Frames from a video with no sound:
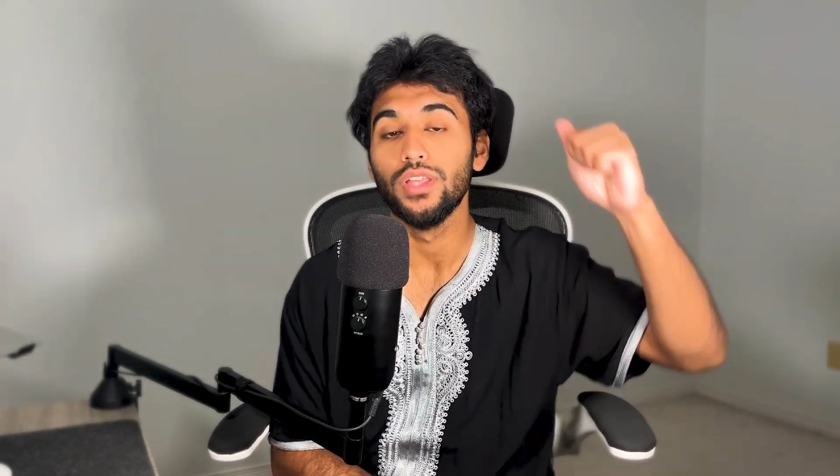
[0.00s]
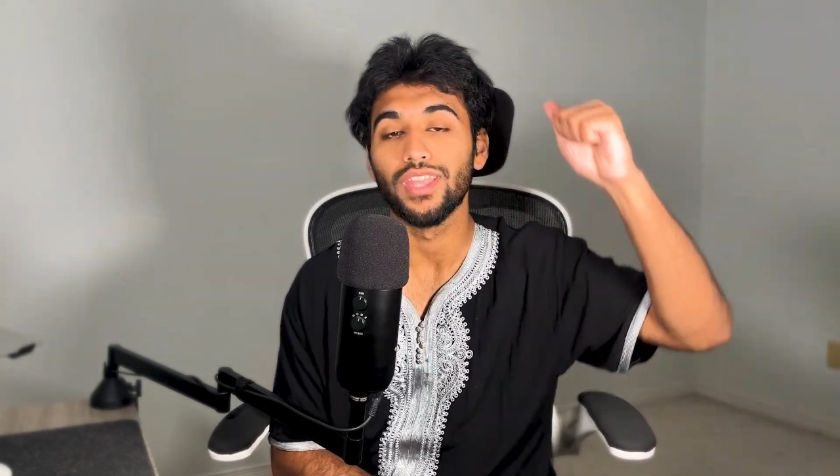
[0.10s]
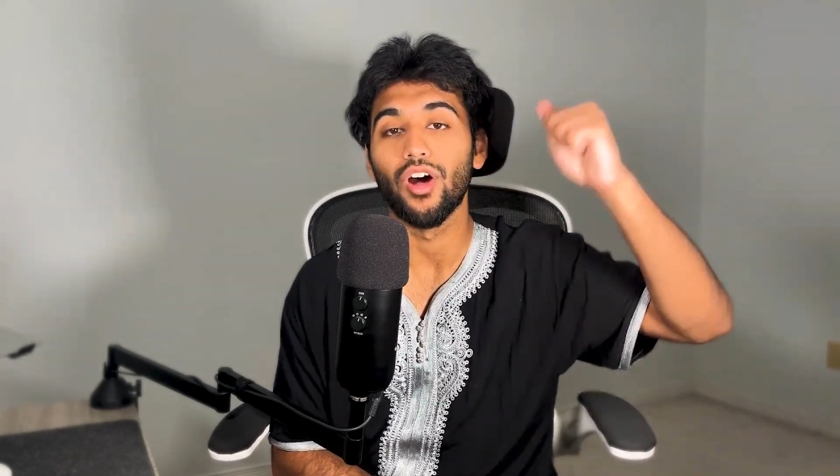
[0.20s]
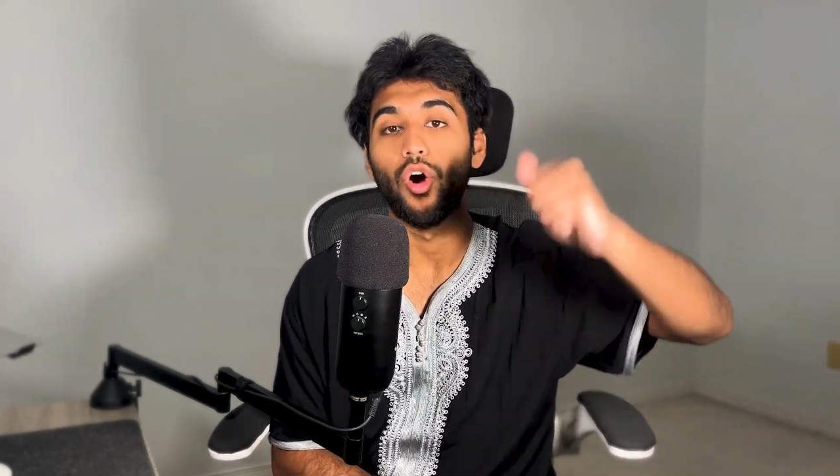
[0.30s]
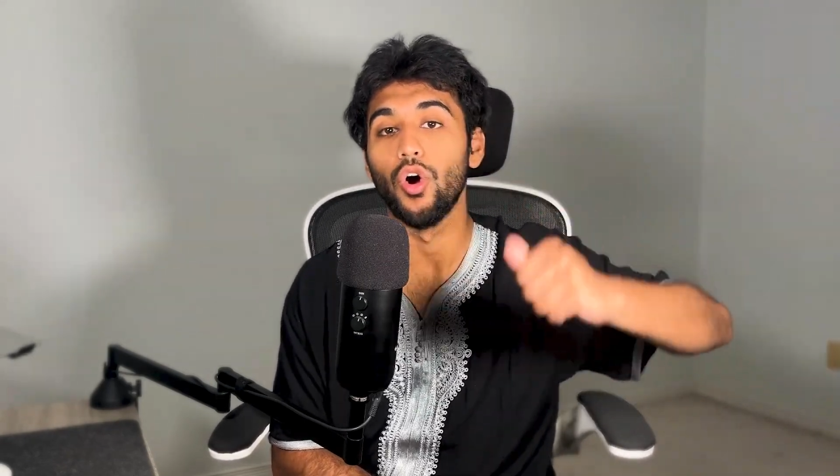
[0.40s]
the
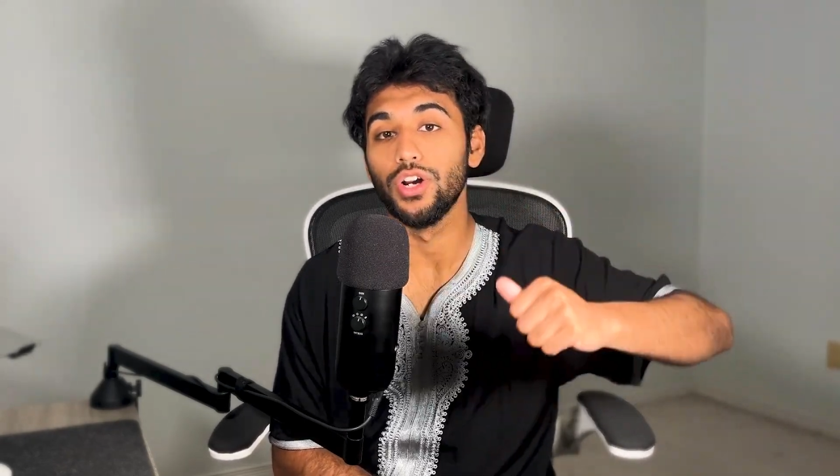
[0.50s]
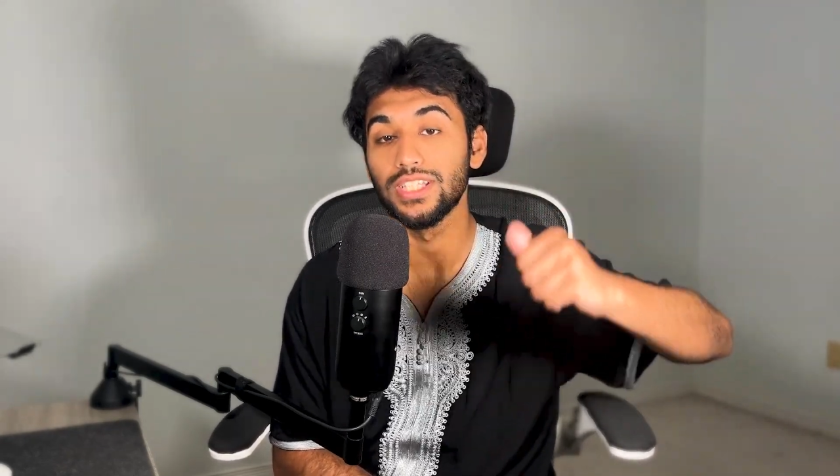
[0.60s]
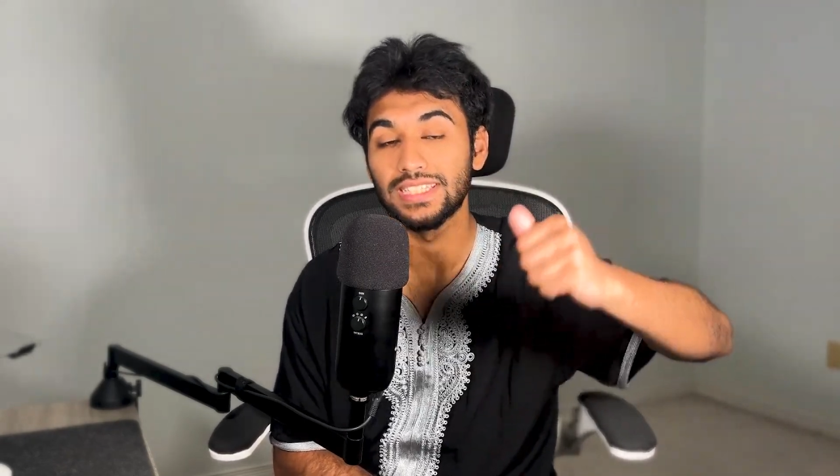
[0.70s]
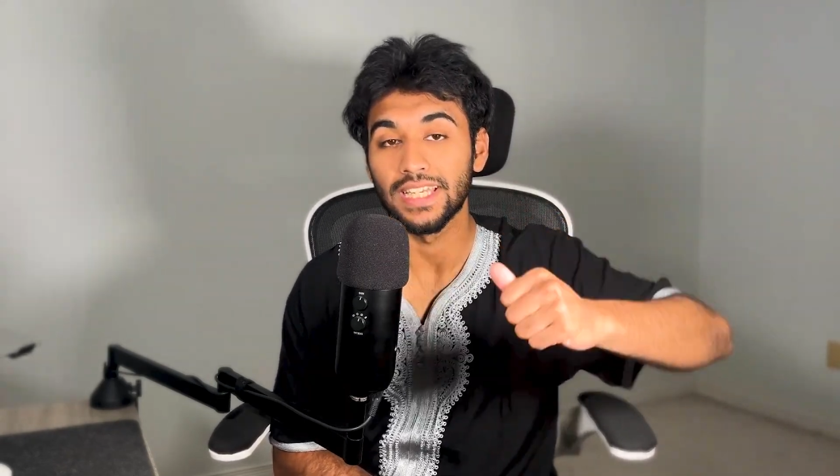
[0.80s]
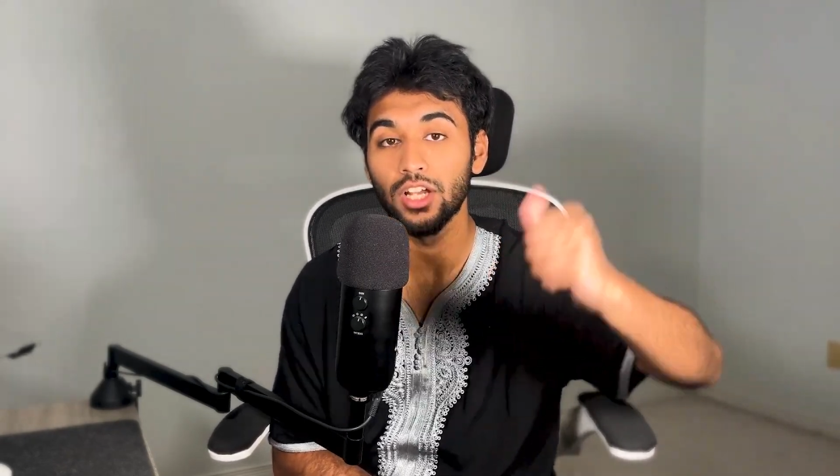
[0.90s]

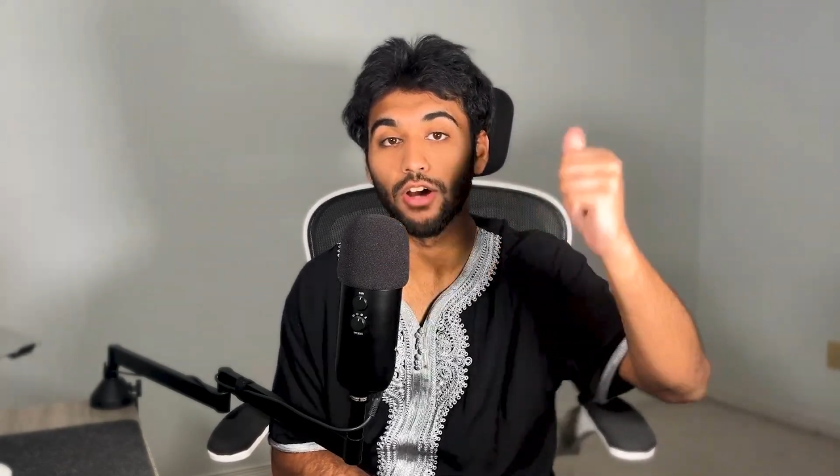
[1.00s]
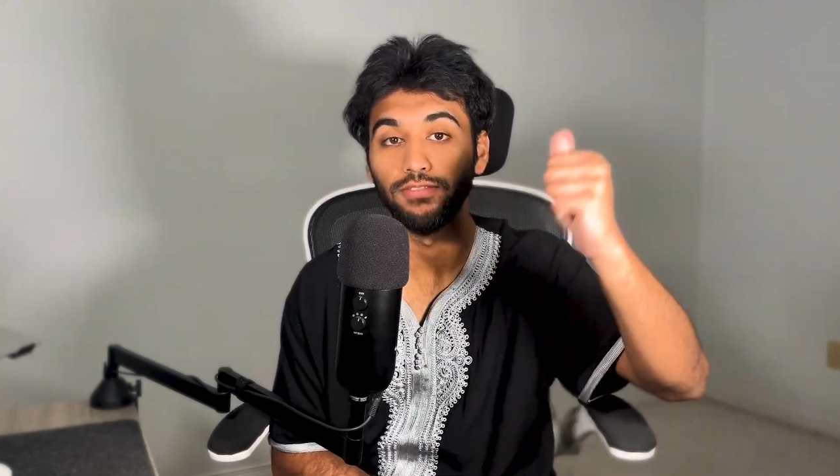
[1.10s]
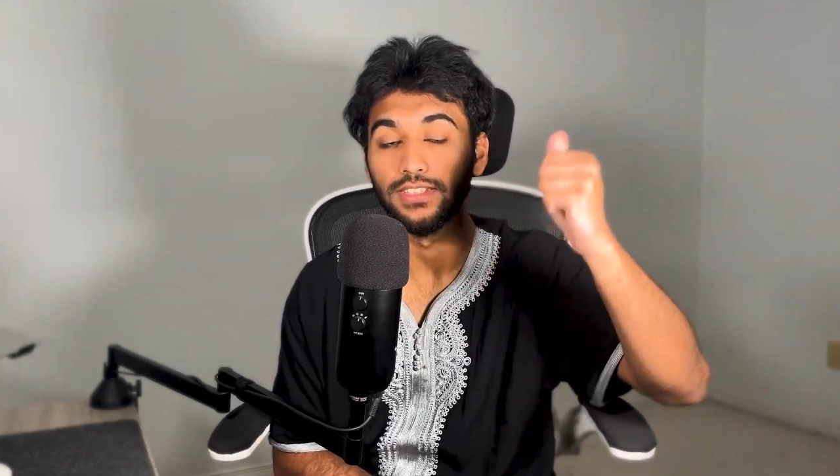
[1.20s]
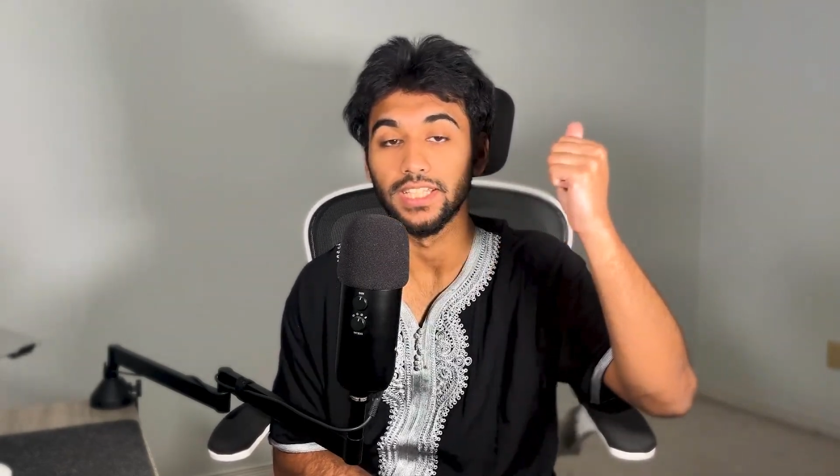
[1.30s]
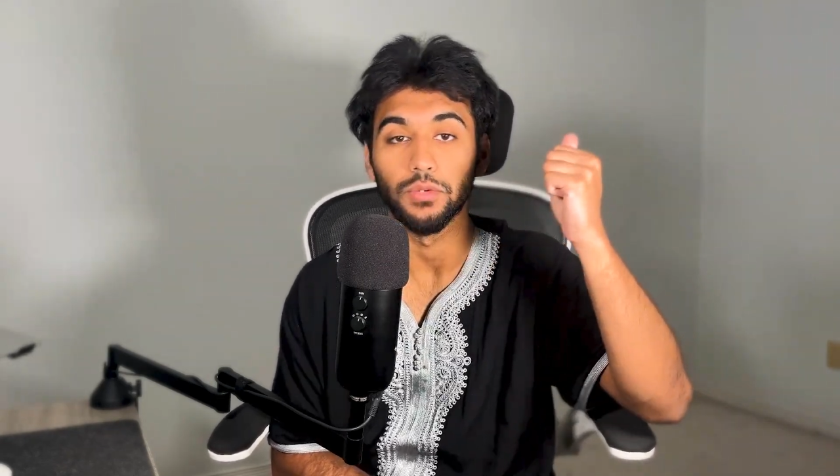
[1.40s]
hardest thing of the day.